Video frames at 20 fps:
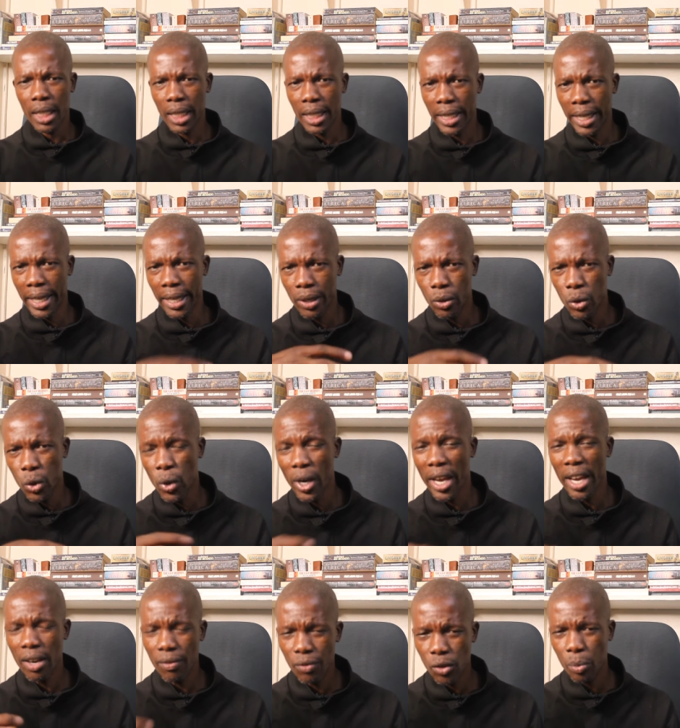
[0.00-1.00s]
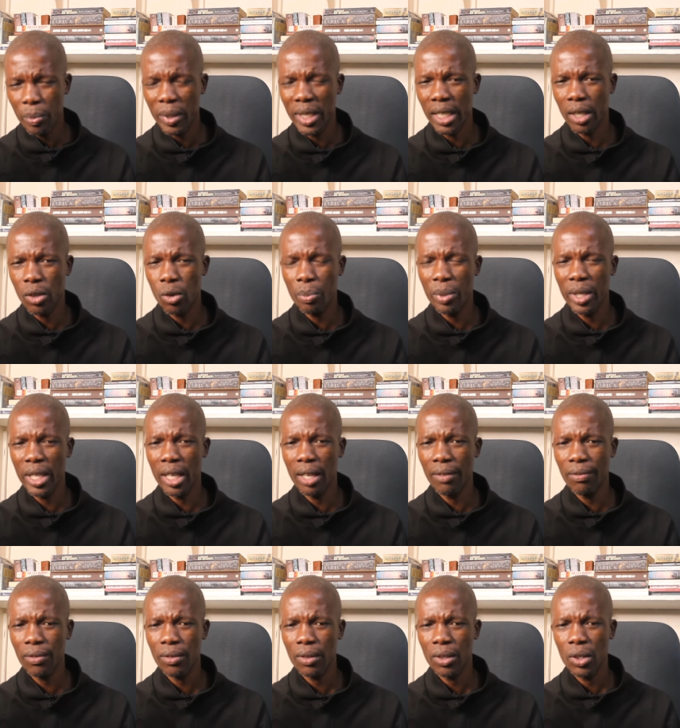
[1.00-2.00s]
They, you have to be
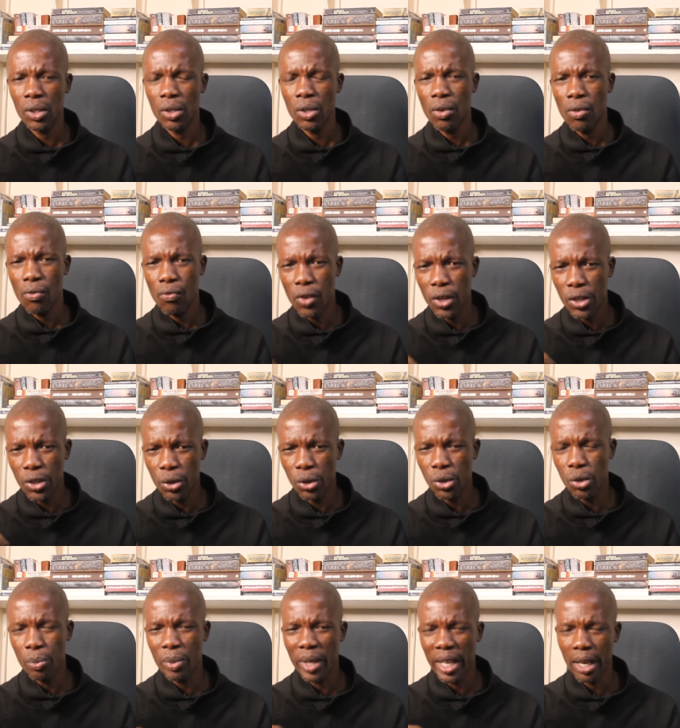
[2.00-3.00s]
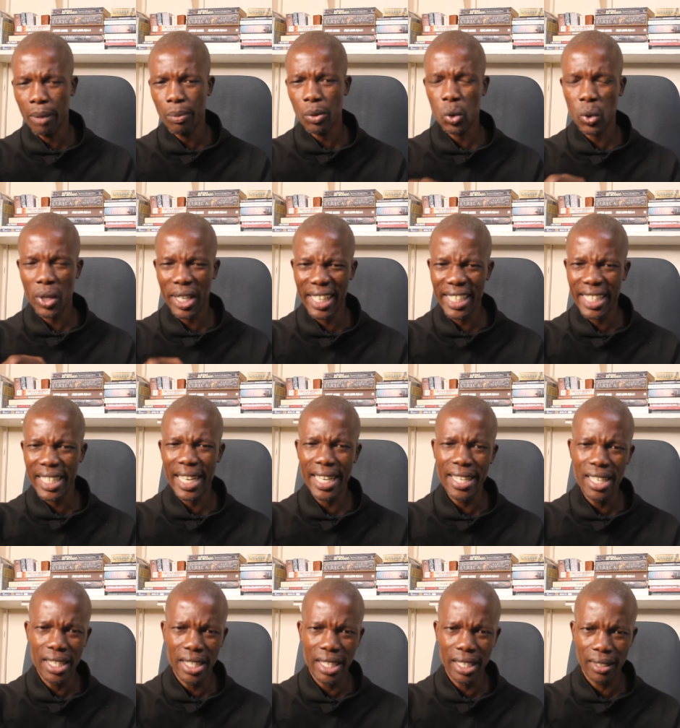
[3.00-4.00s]
ZANU-PF for you to be able to get
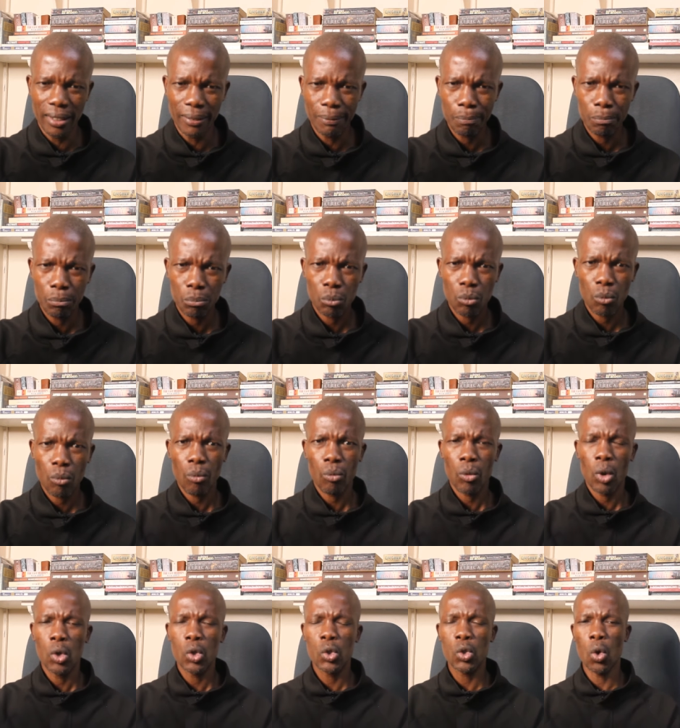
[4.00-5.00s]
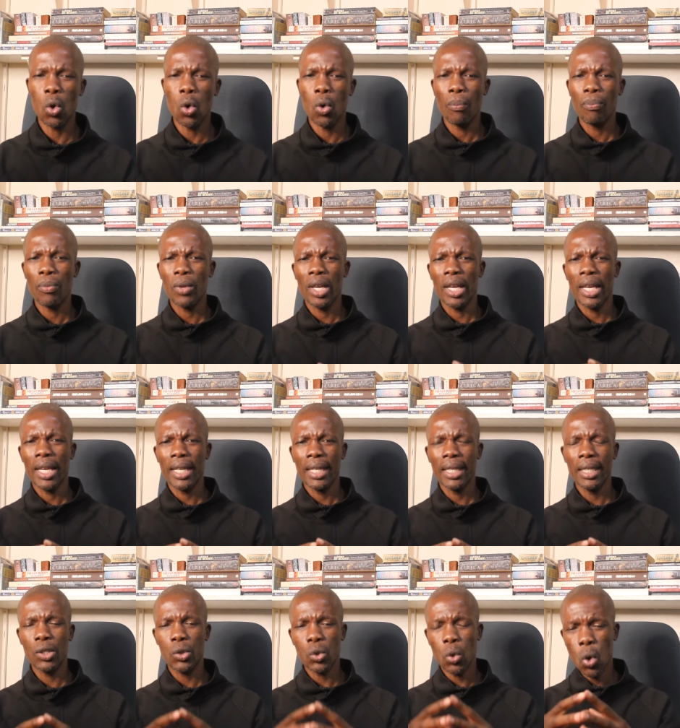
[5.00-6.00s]
anything. So
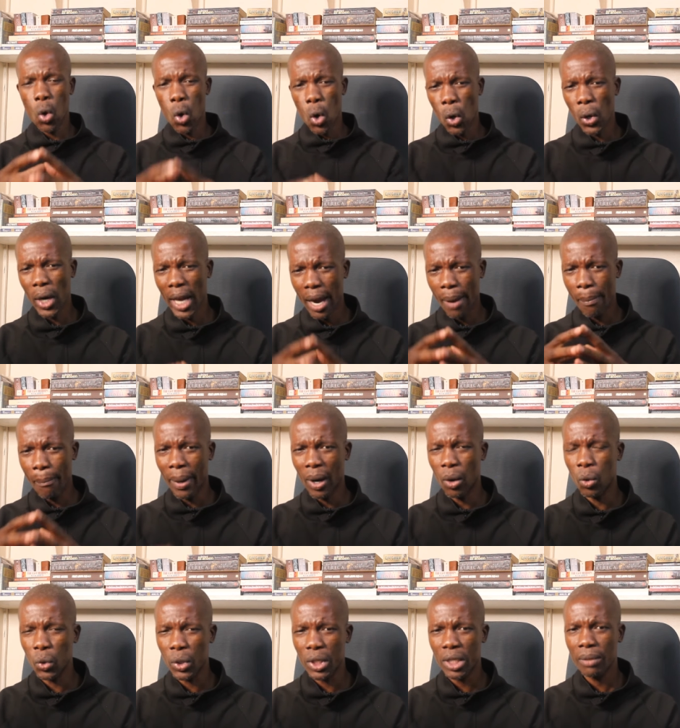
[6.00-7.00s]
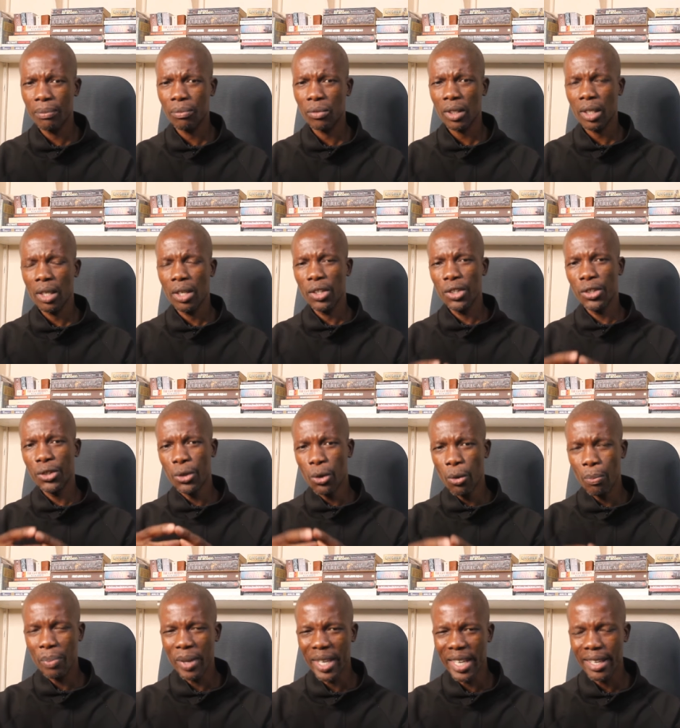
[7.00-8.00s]
it's all about
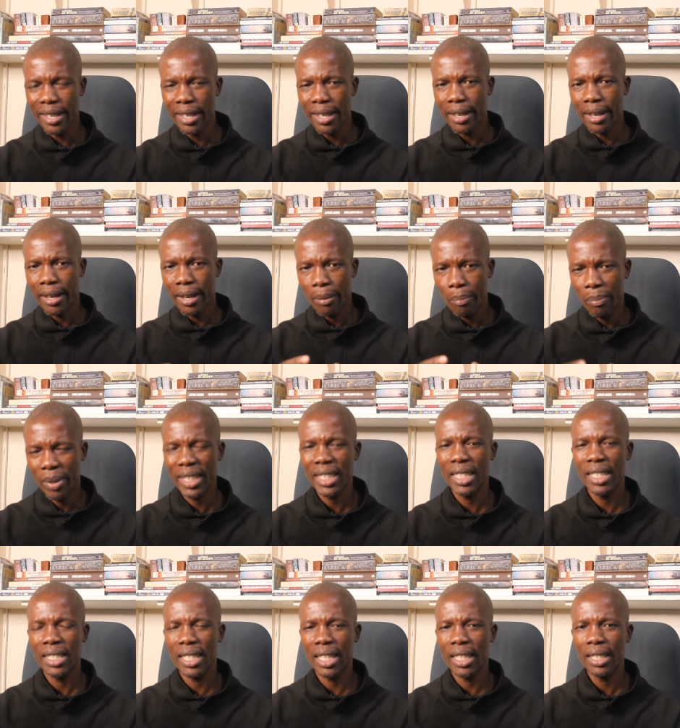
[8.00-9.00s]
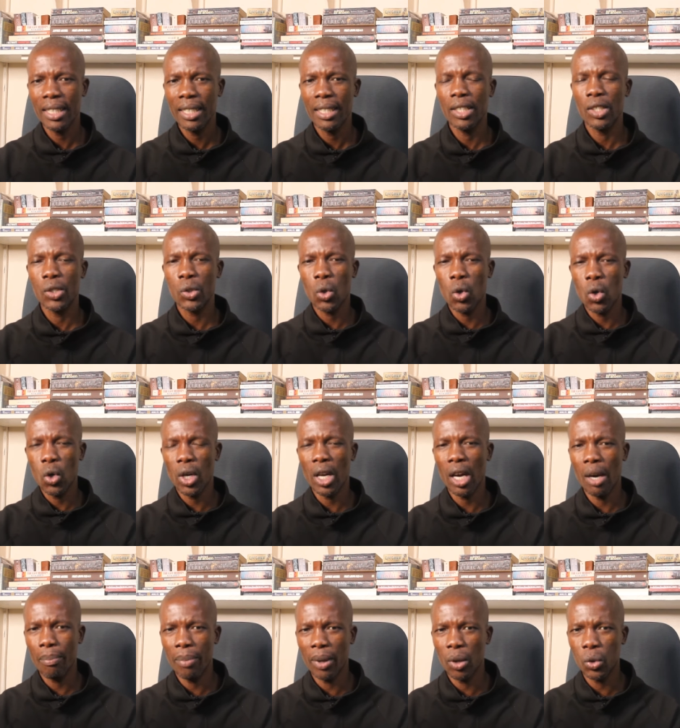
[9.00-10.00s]
you being partisan. It's all
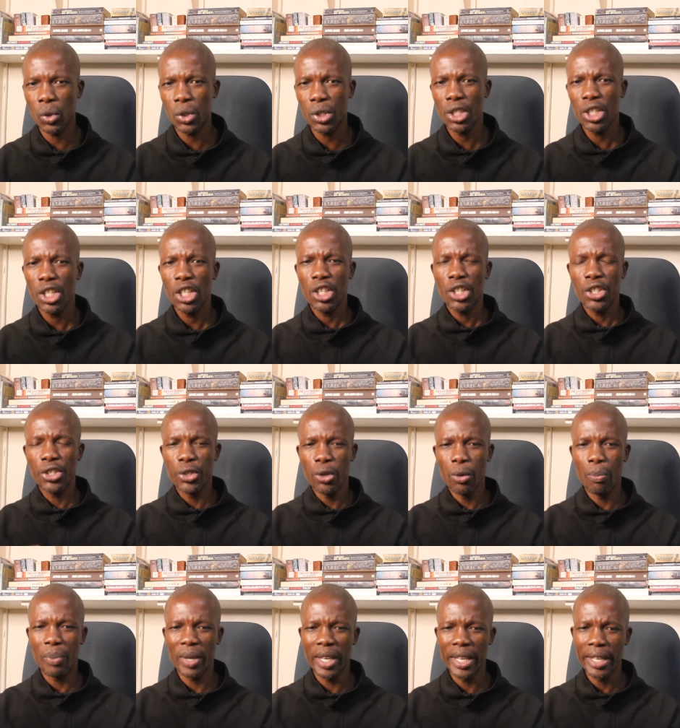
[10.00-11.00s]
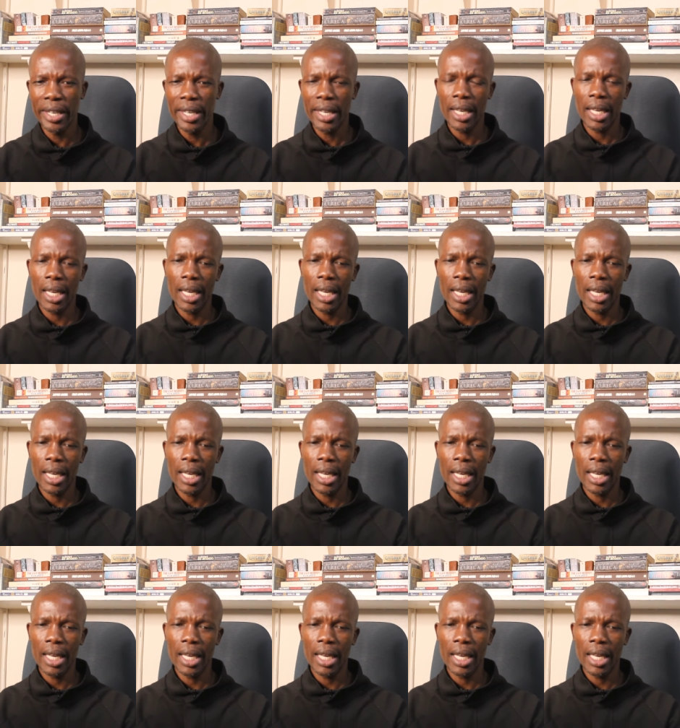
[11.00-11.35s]
about you being